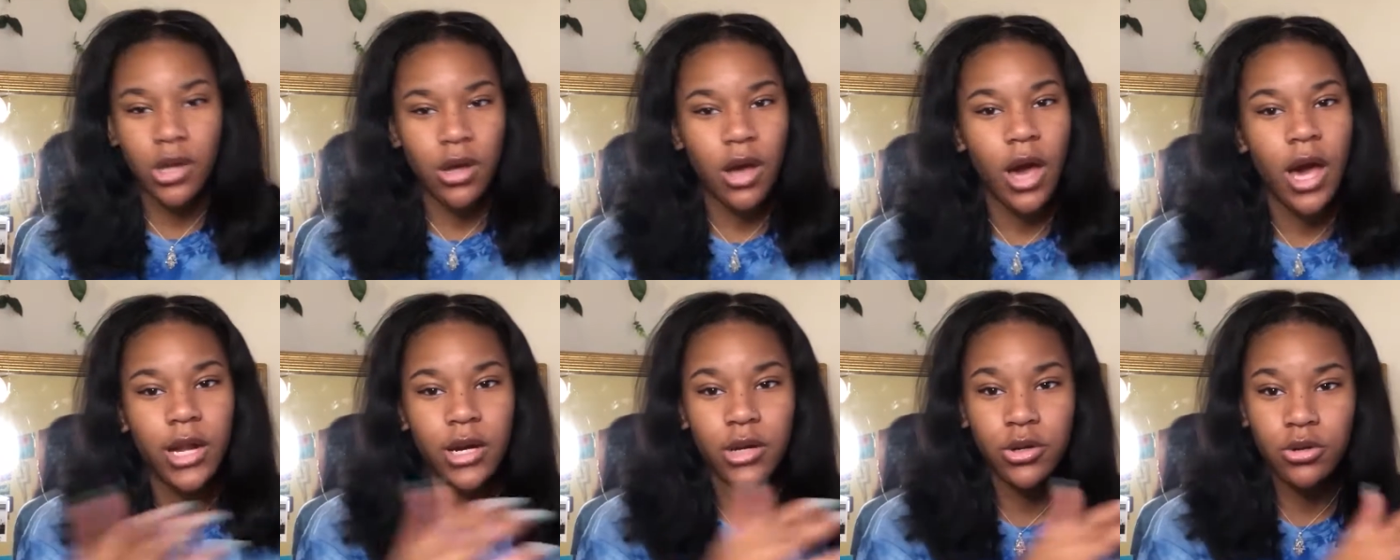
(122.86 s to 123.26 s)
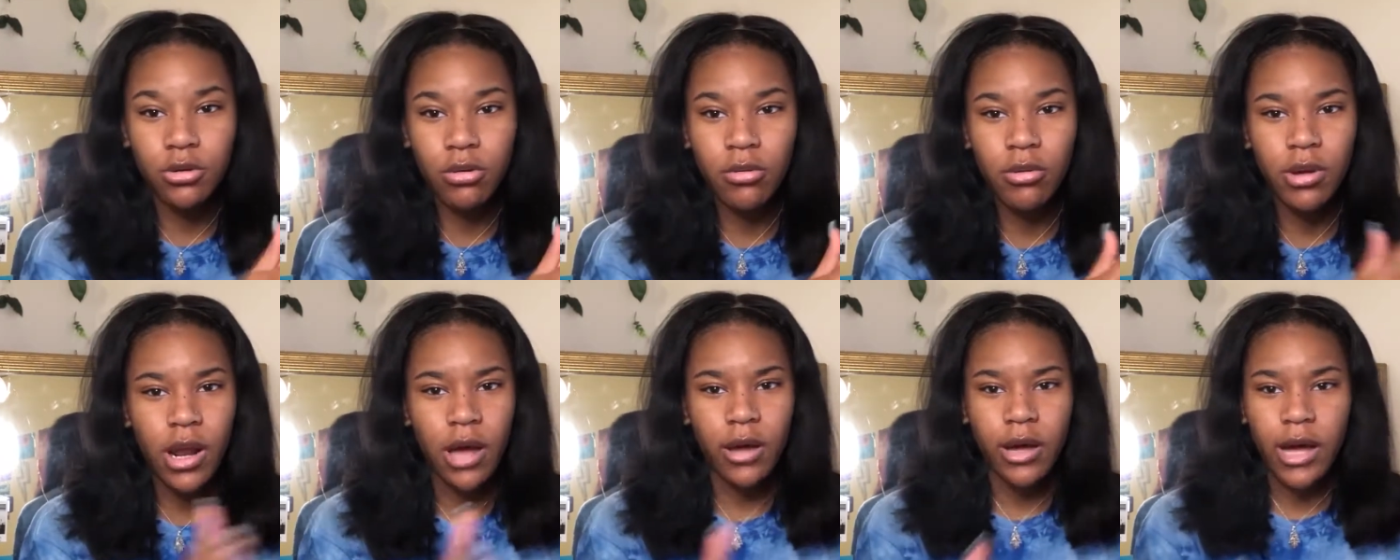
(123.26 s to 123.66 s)
you how to do it
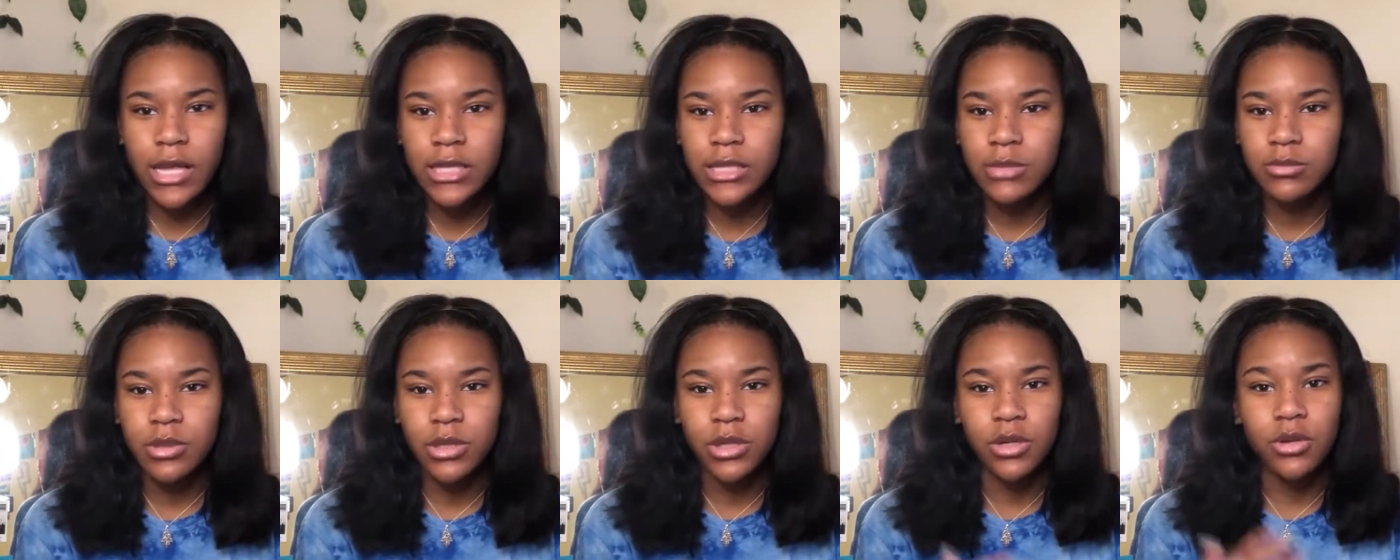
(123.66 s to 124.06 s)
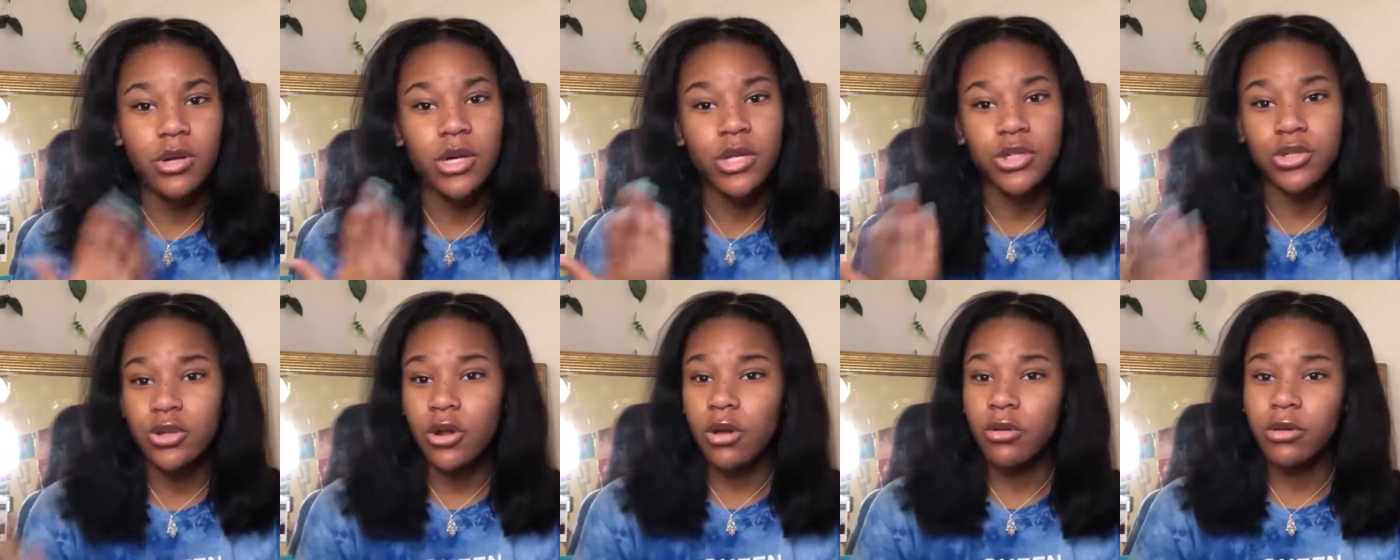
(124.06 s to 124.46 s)
without got to be glue,
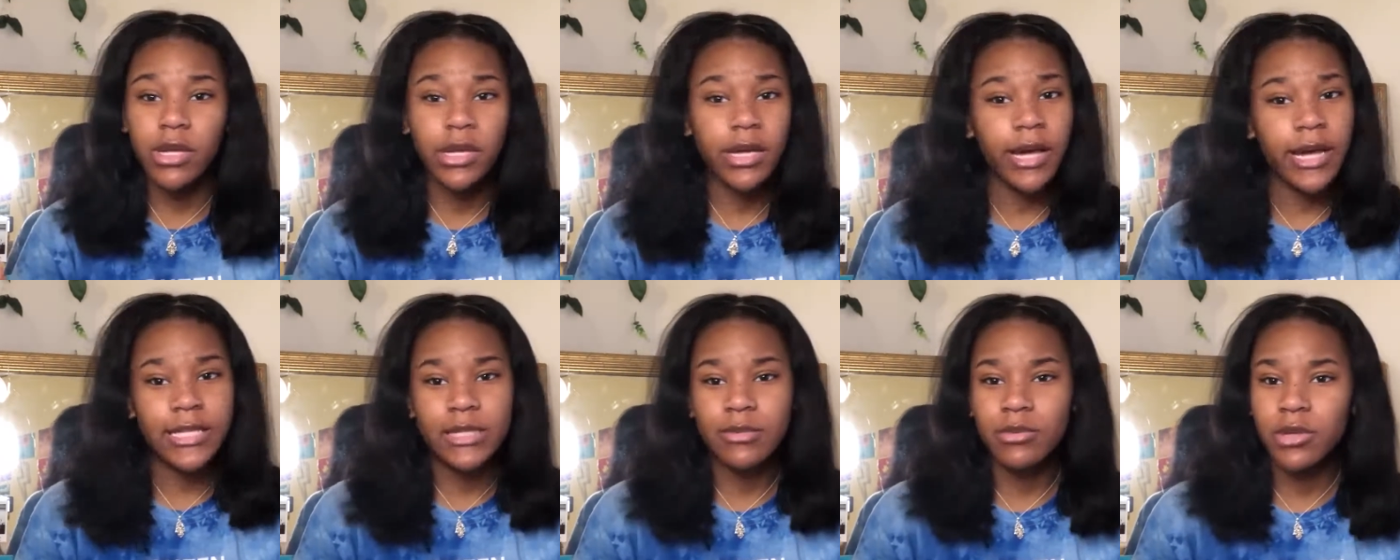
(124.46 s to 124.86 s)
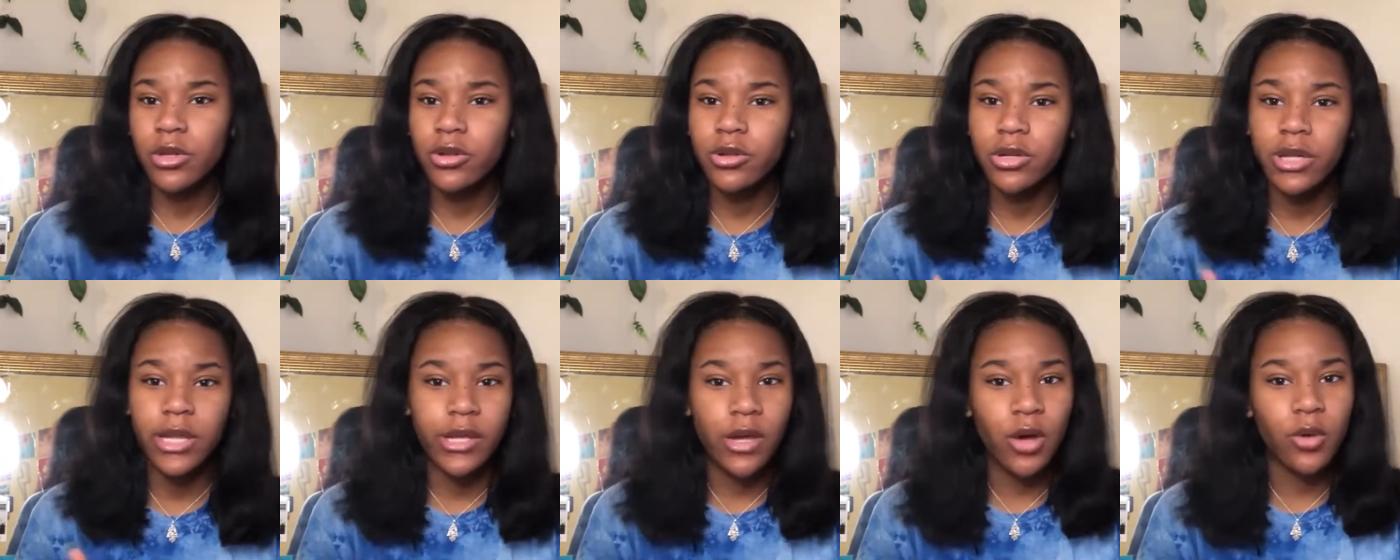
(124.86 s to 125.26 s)
because you don't need got to be glue
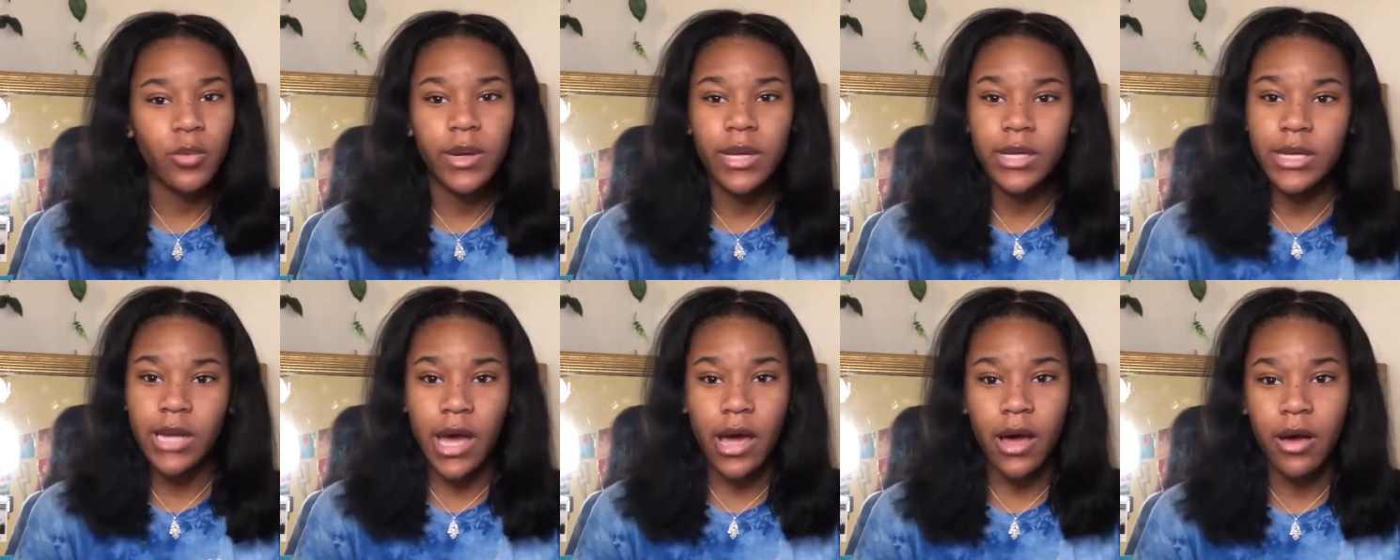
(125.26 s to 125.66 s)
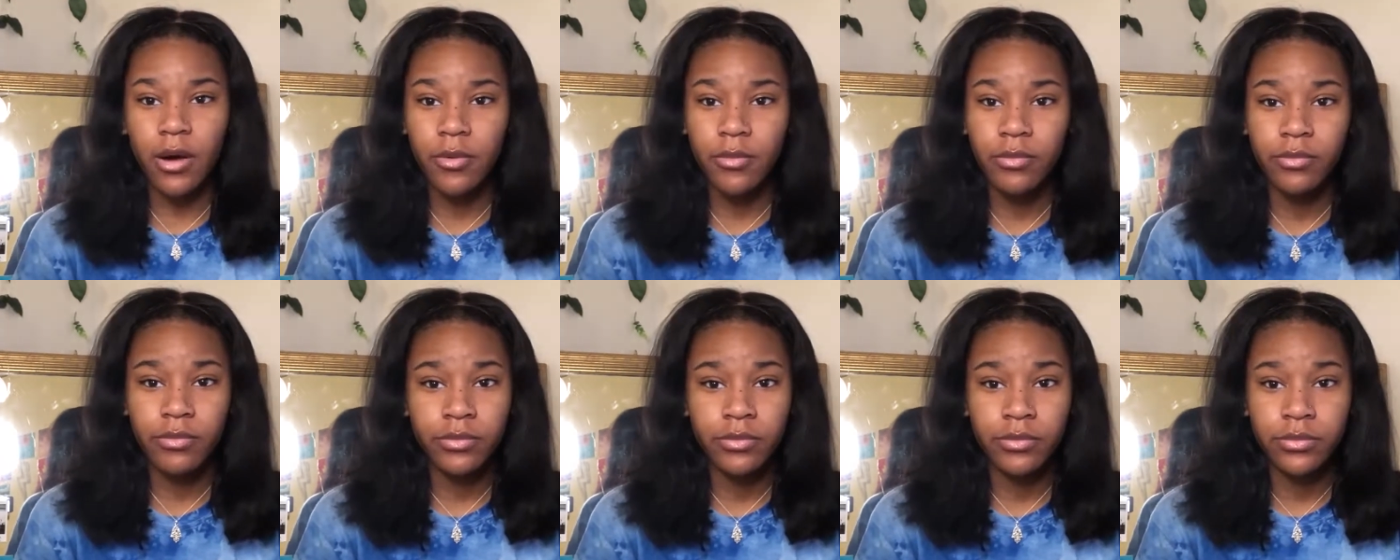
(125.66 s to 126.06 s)
to lay your wig down.
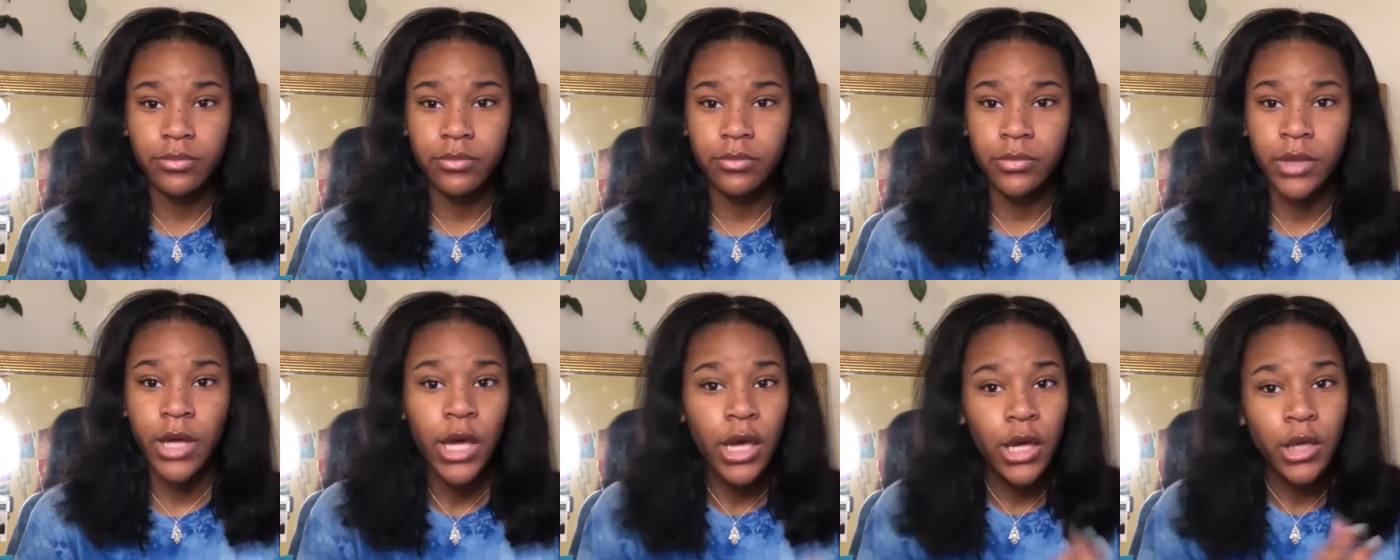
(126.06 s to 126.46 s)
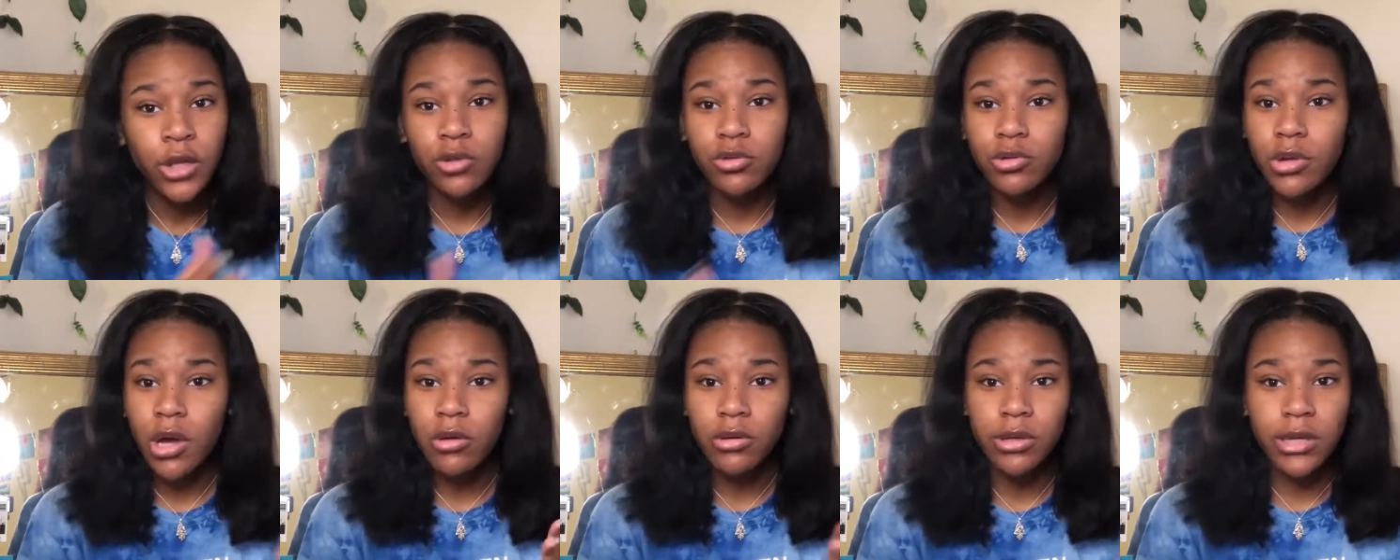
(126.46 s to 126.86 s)
You
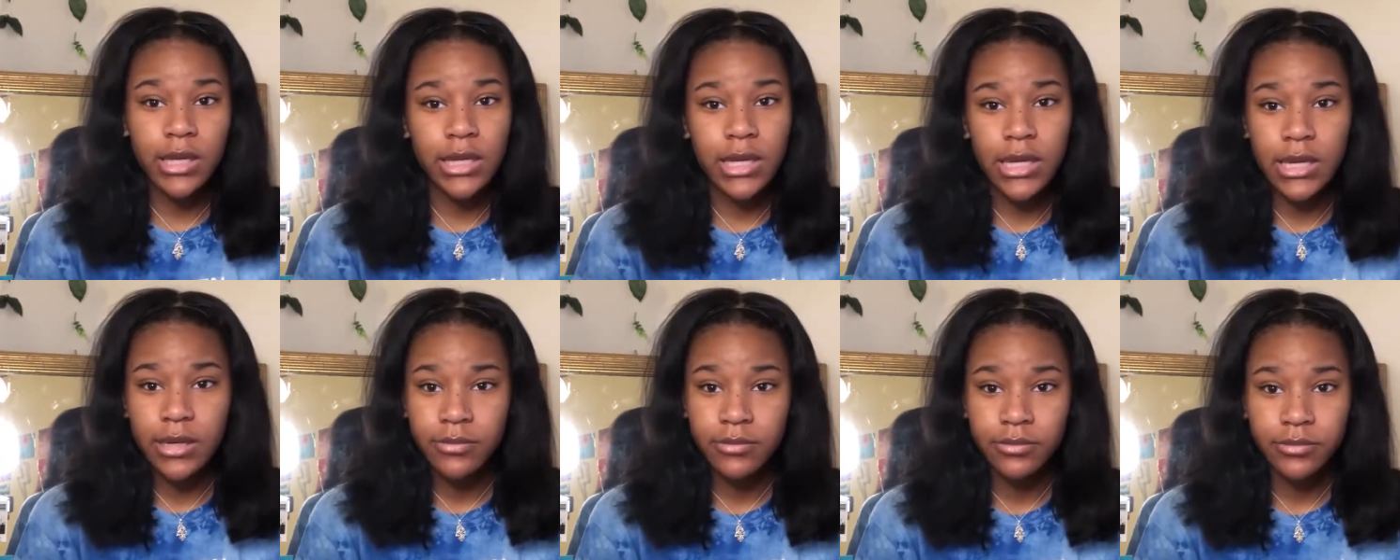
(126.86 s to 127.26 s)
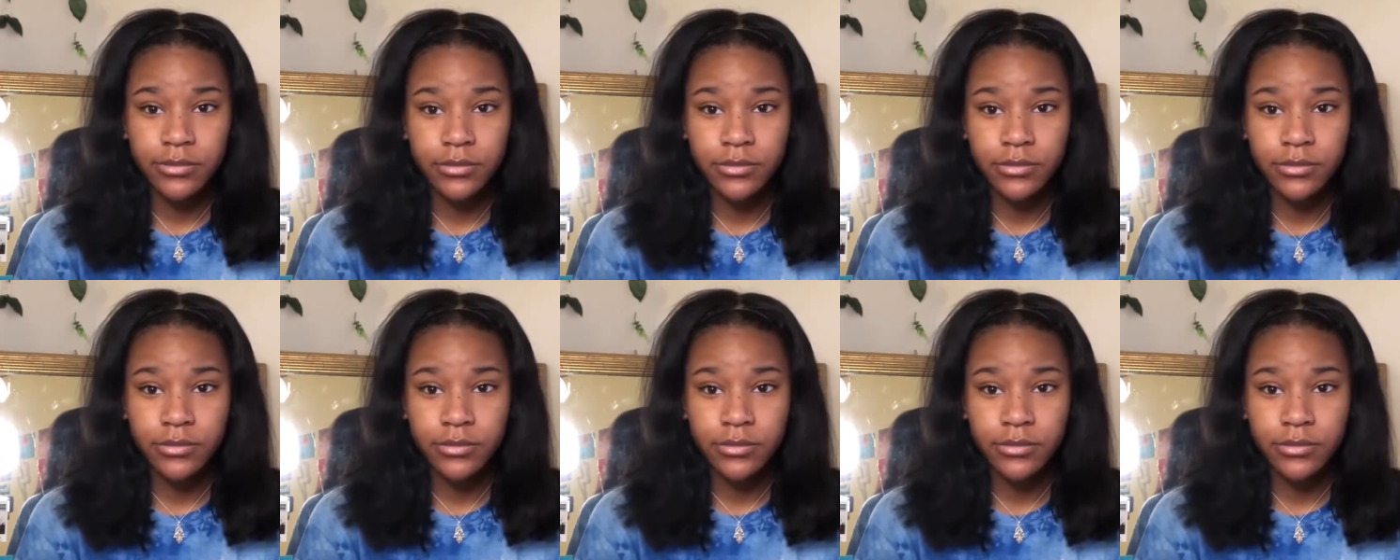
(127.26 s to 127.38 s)
don't need it.